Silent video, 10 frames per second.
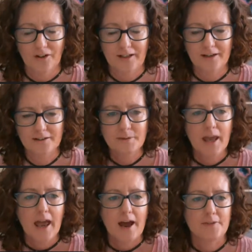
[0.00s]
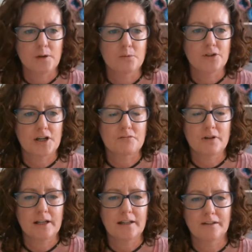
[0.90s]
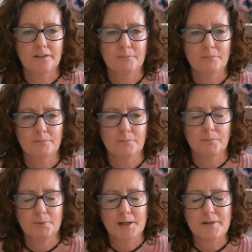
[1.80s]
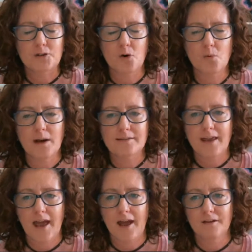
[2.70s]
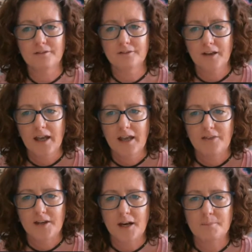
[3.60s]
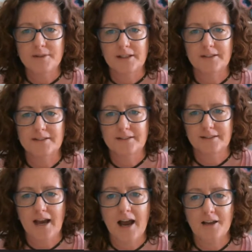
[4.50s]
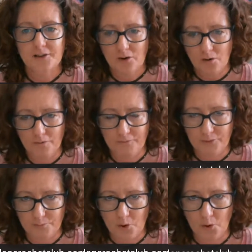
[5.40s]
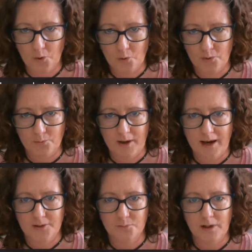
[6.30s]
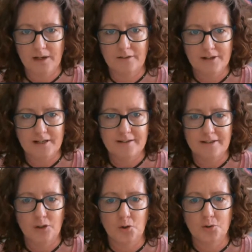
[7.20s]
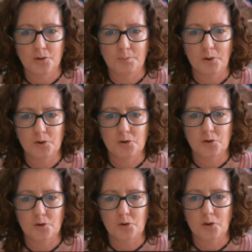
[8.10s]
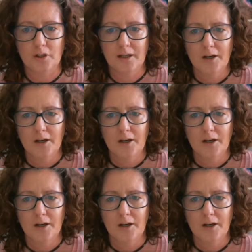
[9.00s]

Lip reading: Okay, and they will generally pretty much always have the numbers at the start of the row or the round where it is that you're supposed to